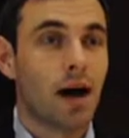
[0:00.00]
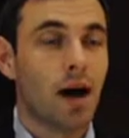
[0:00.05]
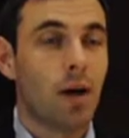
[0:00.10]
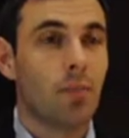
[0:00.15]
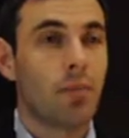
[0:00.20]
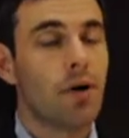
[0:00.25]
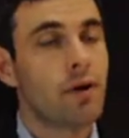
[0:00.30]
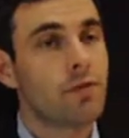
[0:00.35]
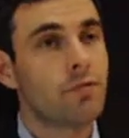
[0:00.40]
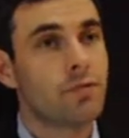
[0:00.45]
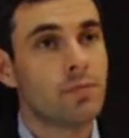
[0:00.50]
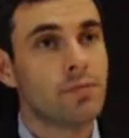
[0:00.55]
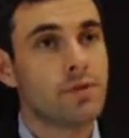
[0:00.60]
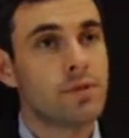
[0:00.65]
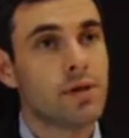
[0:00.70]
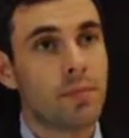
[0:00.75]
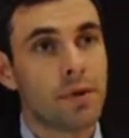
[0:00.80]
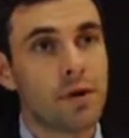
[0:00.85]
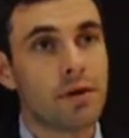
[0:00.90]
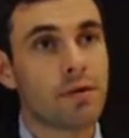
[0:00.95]
Apart from
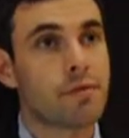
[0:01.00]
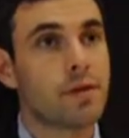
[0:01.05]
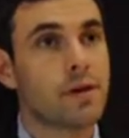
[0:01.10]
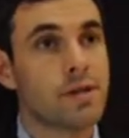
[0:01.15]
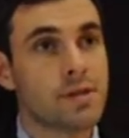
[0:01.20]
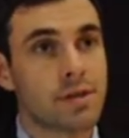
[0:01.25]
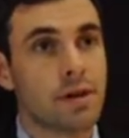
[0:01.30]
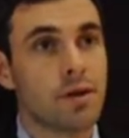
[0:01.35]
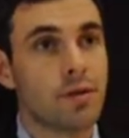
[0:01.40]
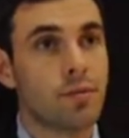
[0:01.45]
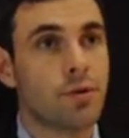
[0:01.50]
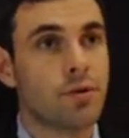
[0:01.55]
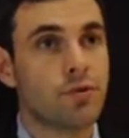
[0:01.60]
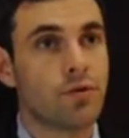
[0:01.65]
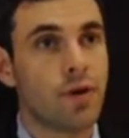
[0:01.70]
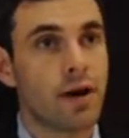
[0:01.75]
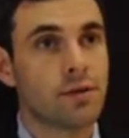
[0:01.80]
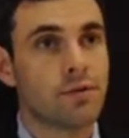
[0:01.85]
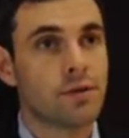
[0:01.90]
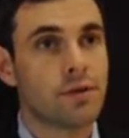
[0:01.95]
typical things that you would
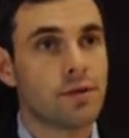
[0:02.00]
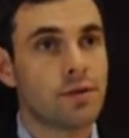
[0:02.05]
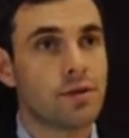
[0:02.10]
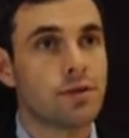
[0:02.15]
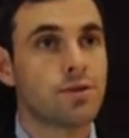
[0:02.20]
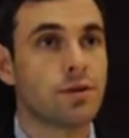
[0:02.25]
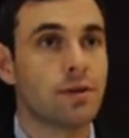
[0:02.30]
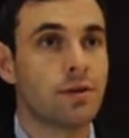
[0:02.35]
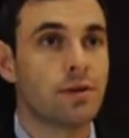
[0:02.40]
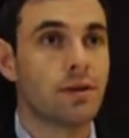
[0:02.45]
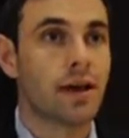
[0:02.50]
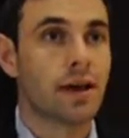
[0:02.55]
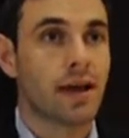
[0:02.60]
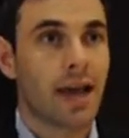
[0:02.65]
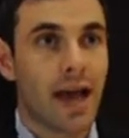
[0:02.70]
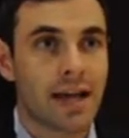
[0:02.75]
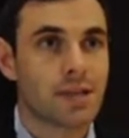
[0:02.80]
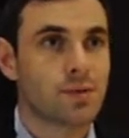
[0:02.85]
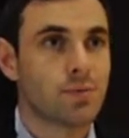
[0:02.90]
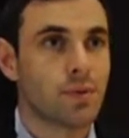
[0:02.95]
draft in addition, like
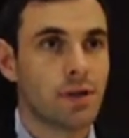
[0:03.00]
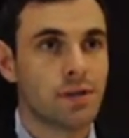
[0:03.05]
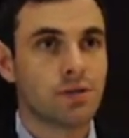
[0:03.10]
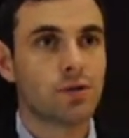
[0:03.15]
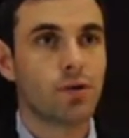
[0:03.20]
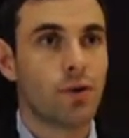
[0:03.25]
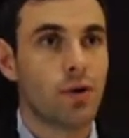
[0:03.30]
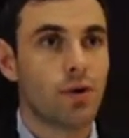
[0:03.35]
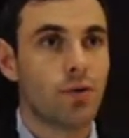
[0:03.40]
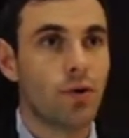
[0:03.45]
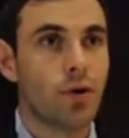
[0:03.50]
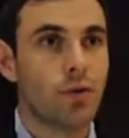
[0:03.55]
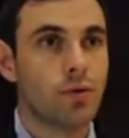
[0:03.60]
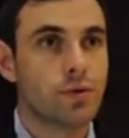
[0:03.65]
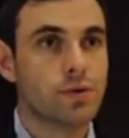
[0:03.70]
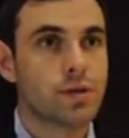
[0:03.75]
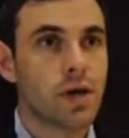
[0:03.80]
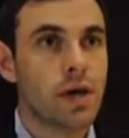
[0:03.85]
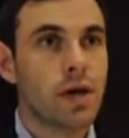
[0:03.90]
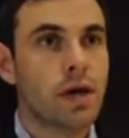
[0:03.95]
explanatory
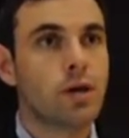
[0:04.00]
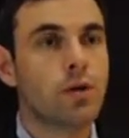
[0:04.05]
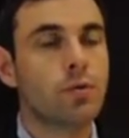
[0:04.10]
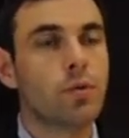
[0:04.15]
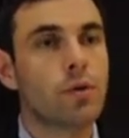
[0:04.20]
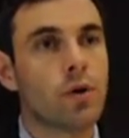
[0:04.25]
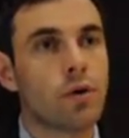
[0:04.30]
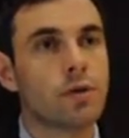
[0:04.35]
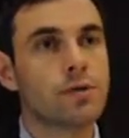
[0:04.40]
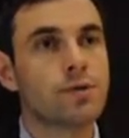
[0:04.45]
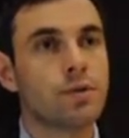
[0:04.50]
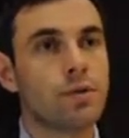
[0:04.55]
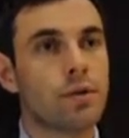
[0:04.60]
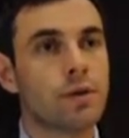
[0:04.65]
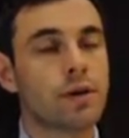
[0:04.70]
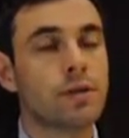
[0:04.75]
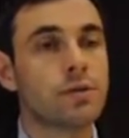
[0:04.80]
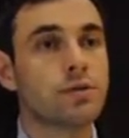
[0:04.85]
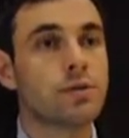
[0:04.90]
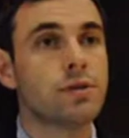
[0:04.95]
notes, you would also
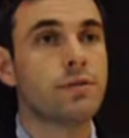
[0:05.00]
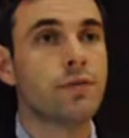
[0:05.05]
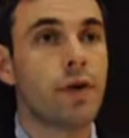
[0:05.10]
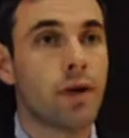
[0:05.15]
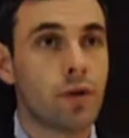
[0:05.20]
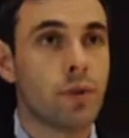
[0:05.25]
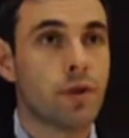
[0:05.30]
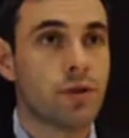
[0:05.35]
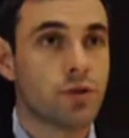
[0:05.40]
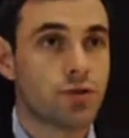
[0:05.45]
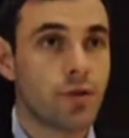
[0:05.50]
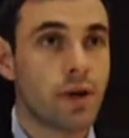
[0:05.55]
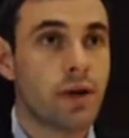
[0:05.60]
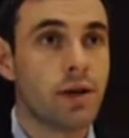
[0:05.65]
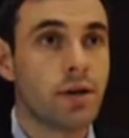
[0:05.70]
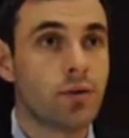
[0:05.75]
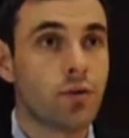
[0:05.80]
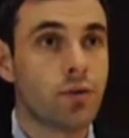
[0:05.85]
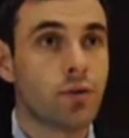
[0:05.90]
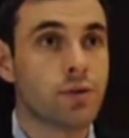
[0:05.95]
look into developing
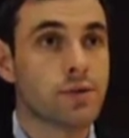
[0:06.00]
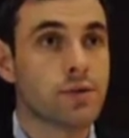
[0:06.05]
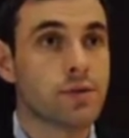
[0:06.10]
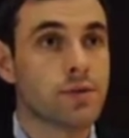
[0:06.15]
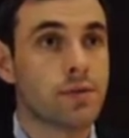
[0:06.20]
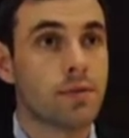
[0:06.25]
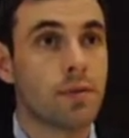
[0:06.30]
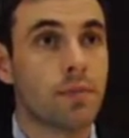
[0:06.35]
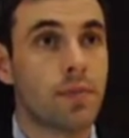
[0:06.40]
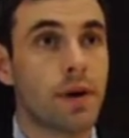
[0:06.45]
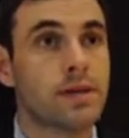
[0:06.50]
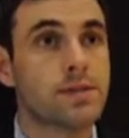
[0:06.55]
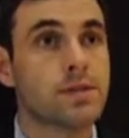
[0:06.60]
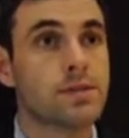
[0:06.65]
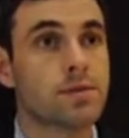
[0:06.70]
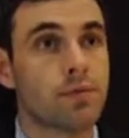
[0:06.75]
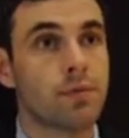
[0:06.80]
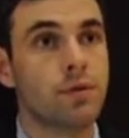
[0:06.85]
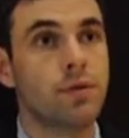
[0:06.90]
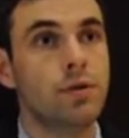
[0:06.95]
training courses on the
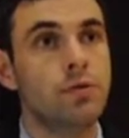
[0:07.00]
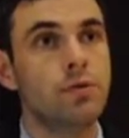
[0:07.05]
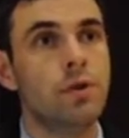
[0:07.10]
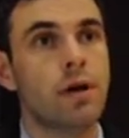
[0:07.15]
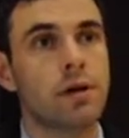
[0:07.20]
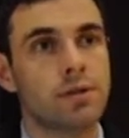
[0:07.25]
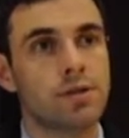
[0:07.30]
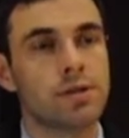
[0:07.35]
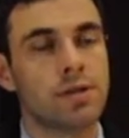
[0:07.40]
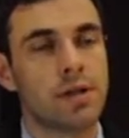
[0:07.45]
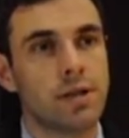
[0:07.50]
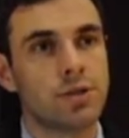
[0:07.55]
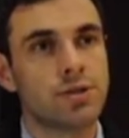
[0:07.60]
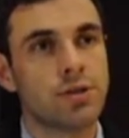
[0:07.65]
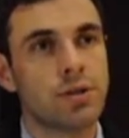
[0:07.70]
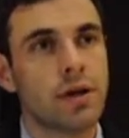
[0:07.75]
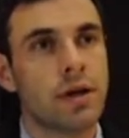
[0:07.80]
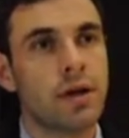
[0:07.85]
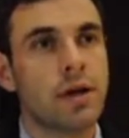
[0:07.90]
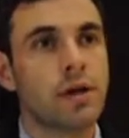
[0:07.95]
basis of the new
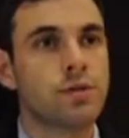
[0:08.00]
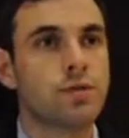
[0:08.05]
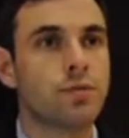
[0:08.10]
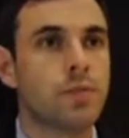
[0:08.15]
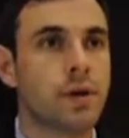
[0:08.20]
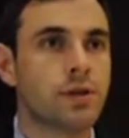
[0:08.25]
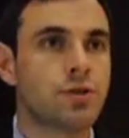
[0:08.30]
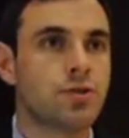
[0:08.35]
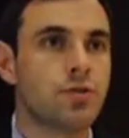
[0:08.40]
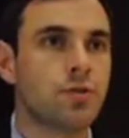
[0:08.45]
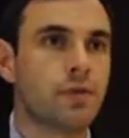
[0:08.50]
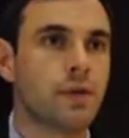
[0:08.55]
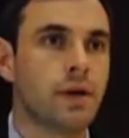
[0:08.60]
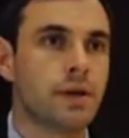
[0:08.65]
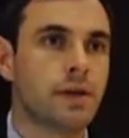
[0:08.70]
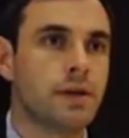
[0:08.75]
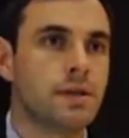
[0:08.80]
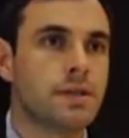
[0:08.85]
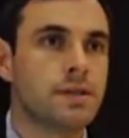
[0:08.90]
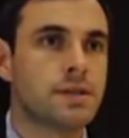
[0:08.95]
legislation to make sure
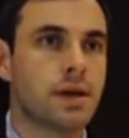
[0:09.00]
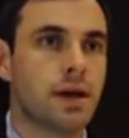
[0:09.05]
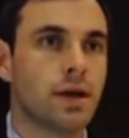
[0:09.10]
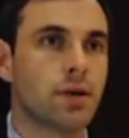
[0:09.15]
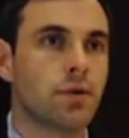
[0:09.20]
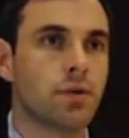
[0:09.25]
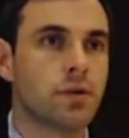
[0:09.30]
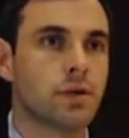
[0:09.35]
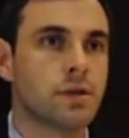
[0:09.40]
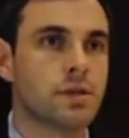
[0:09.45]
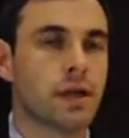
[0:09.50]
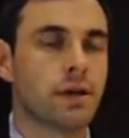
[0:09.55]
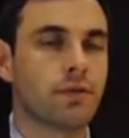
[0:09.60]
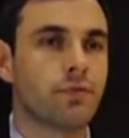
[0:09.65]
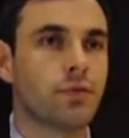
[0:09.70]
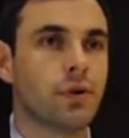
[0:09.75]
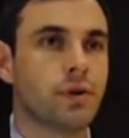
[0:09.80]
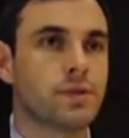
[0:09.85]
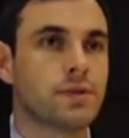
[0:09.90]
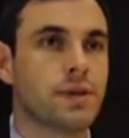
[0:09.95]
that key stakeholders, like
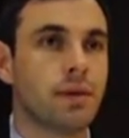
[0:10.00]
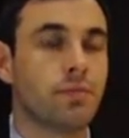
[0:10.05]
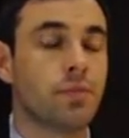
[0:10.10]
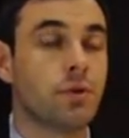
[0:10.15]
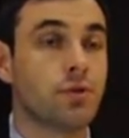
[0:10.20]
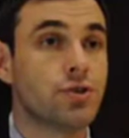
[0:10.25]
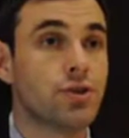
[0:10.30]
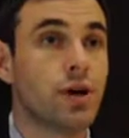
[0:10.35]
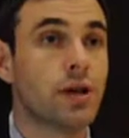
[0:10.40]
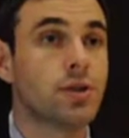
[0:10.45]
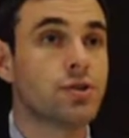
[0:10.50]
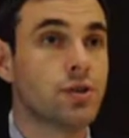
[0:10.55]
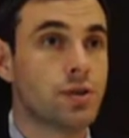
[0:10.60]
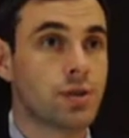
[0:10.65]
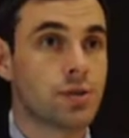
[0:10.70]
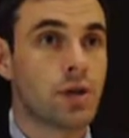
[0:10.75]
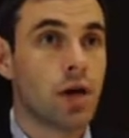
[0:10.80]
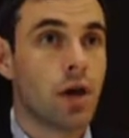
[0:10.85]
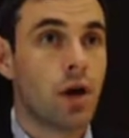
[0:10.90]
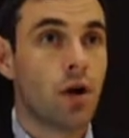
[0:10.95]
for example
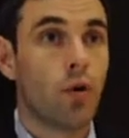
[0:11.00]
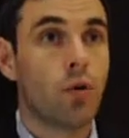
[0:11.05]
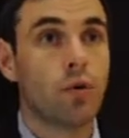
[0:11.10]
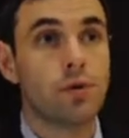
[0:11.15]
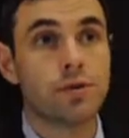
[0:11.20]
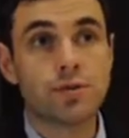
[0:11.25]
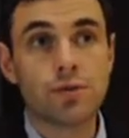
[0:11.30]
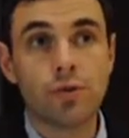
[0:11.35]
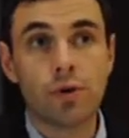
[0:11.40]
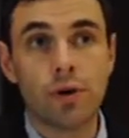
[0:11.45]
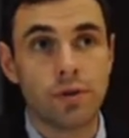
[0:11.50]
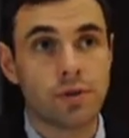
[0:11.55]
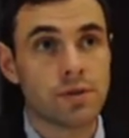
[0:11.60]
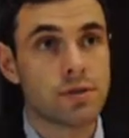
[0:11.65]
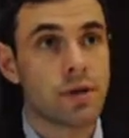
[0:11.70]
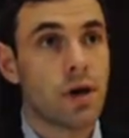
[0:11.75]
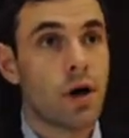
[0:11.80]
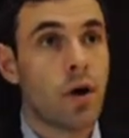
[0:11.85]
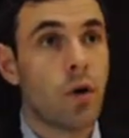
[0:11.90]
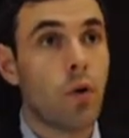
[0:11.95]
judges or certs
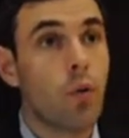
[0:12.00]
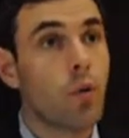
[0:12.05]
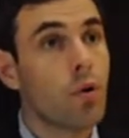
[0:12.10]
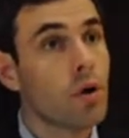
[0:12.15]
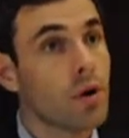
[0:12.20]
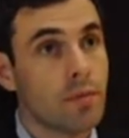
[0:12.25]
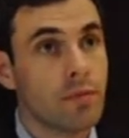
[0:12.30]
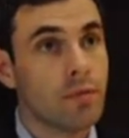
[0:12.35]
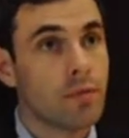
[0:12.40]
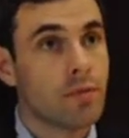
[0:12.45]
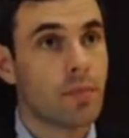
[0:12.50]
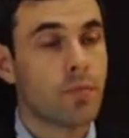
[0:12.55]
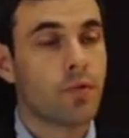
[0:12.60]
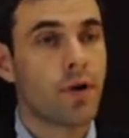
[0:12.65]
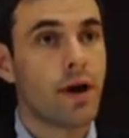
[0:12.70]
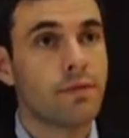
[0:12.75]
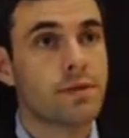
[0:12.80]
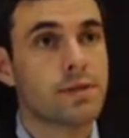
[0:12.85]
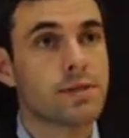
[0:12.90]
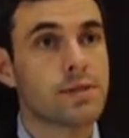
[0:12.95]
or the
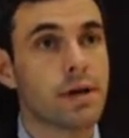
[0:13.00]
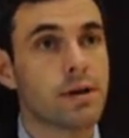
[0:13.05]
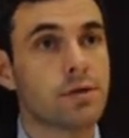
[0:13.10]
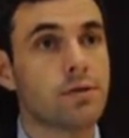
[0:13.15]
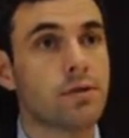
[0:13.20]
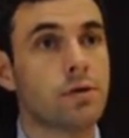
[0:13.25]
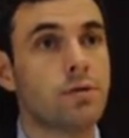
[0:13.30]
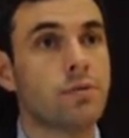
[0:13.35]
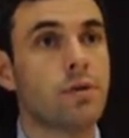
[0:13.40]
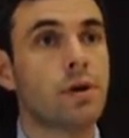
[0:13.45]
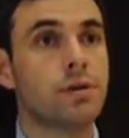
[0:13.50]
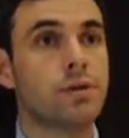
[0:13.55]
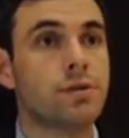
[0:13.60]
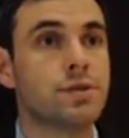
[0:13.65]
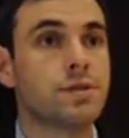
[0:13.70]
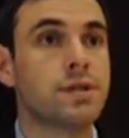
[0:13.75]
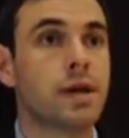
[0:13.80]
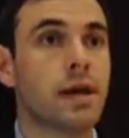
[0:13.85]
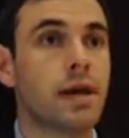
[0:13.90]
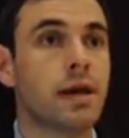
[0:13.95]
private sector, do
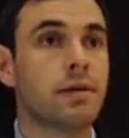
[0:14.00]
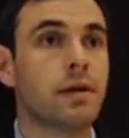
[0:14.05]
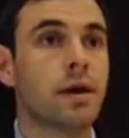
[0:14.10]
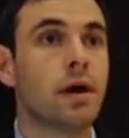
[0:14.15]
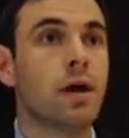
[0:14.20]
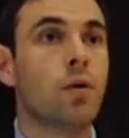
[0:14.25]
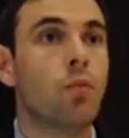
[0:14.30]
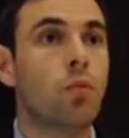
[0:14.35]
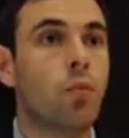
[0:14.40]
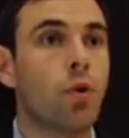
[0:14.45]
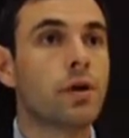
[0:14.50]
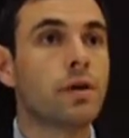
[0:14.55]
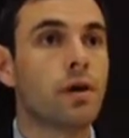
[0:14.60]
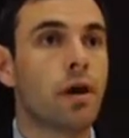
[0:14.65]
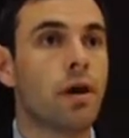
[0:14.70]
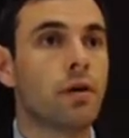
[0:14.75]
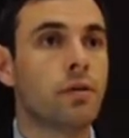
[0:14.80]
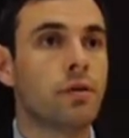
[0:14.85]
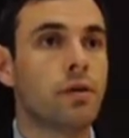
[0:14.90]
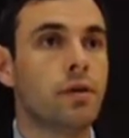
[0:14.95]
understand what
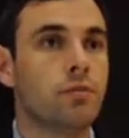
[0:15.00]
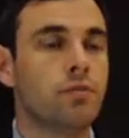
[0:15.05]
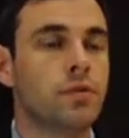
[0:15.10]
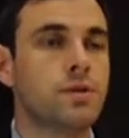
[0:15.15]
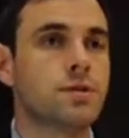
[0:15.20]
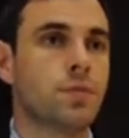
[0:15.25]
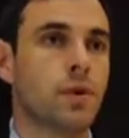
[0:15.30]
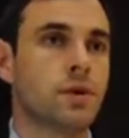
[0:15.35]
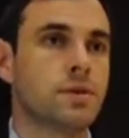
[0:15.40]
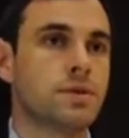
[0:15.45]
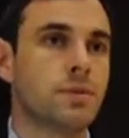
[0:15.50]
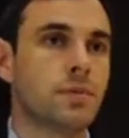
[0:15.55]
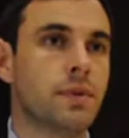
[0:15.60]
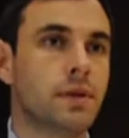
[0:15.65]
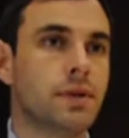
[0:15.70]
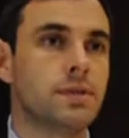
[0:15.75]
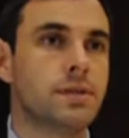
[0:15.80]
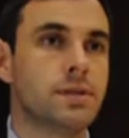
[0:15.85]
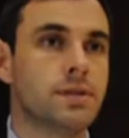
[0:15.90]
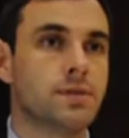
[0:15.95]
are the
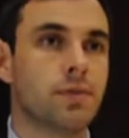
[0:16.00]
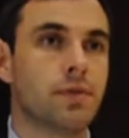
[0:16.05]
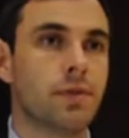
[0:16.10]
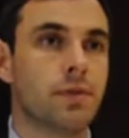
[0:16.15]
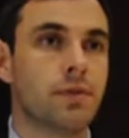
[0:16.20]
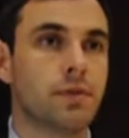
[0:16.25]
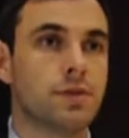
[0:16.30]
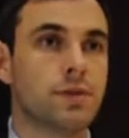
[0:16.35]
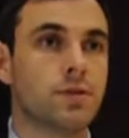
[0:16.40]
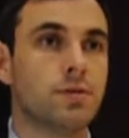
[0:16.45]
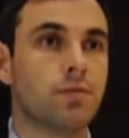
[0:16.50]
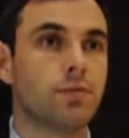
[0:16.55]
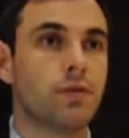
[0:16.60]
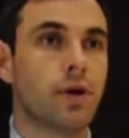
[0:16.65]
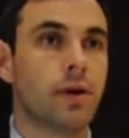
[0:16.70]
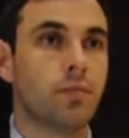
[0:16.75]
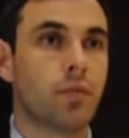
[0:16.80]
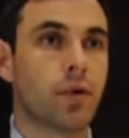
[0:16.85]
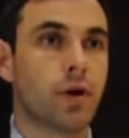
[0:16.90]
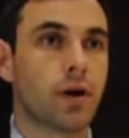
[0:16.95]
responsibilities within this new
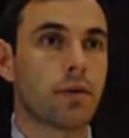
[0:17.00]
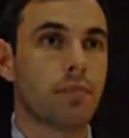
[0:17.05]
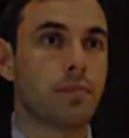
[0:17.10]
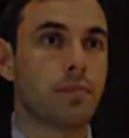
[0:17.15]
framework.